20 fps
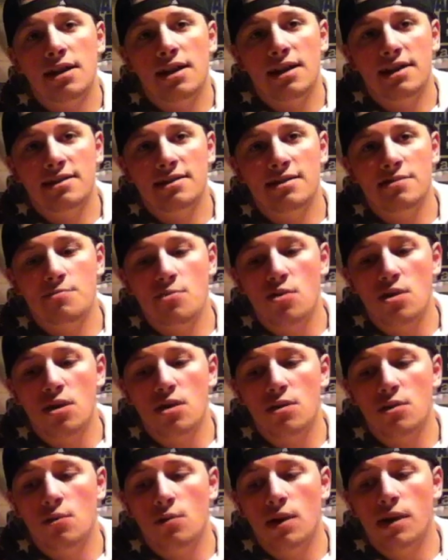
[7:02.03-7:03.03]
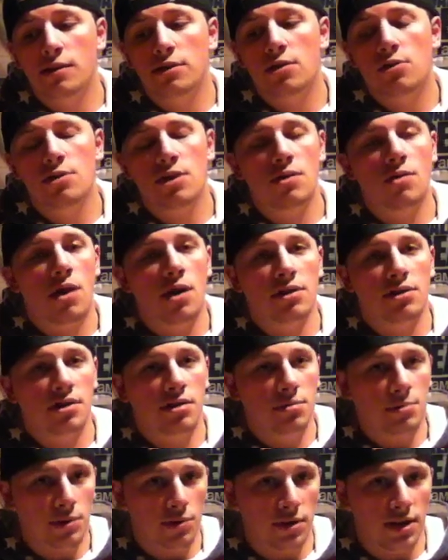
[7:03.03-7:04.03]
is the more well known you are in the
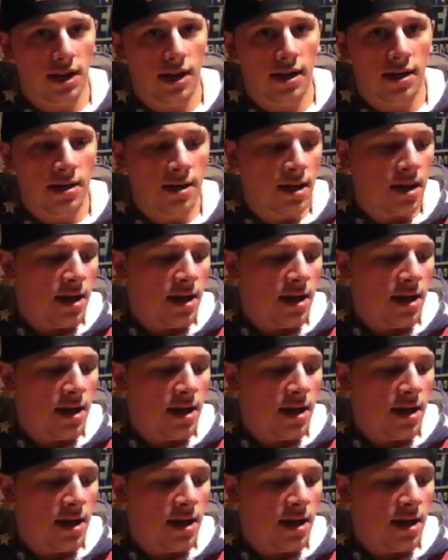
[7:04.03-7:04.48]
community.